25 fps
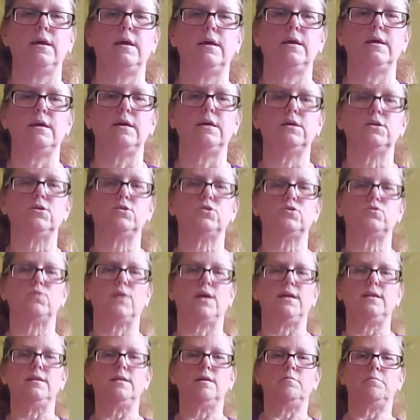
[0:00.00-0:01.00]
straighten
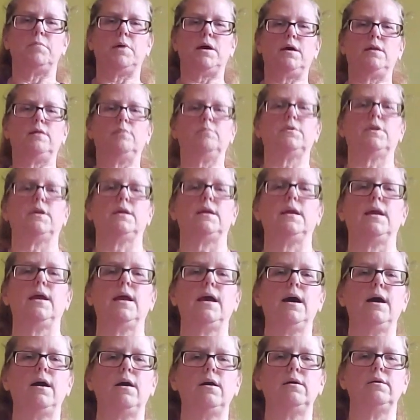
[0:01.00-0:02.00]
the bottom leg
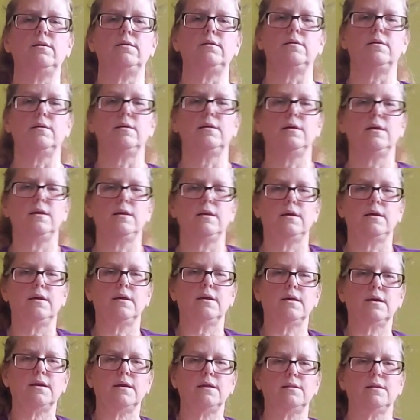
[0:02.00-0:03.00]
out,
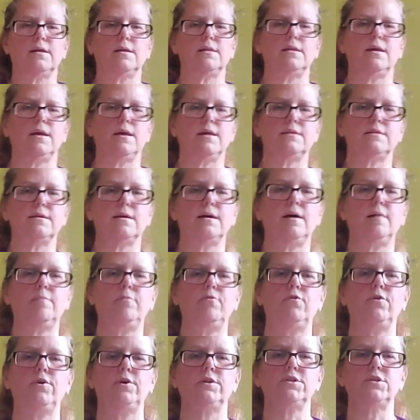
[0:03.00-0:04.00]
and let that top
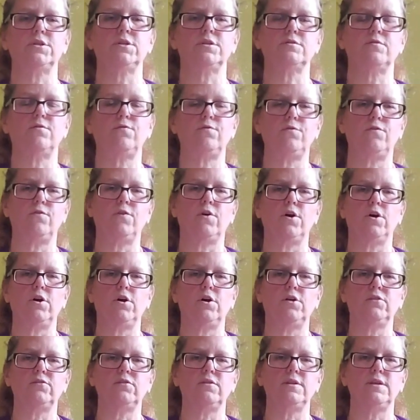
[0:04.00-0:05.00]
foot just fall to
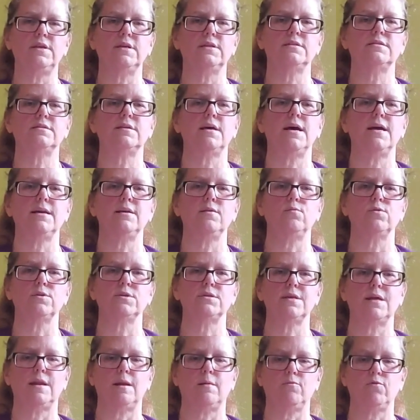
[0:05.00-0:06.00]
the inside, and we're set
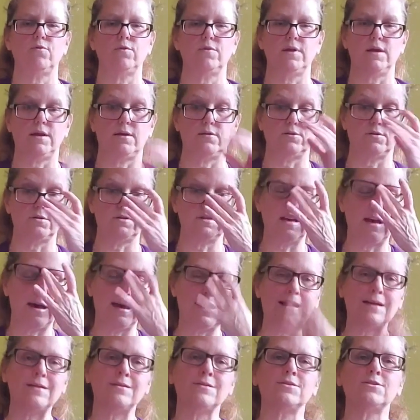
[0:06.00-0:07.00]
up for the other side.
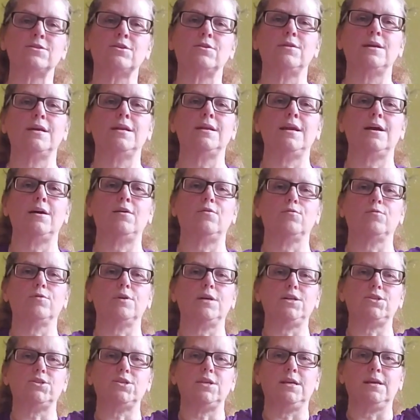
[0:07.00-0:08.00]
So inhale,
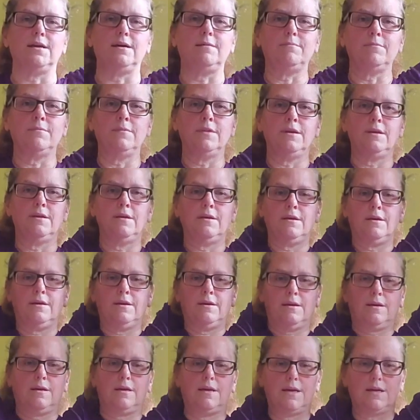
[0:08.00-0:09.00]
reaching up,
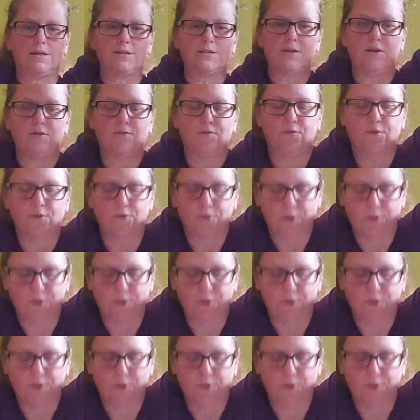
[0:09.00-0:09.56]
exhale, folding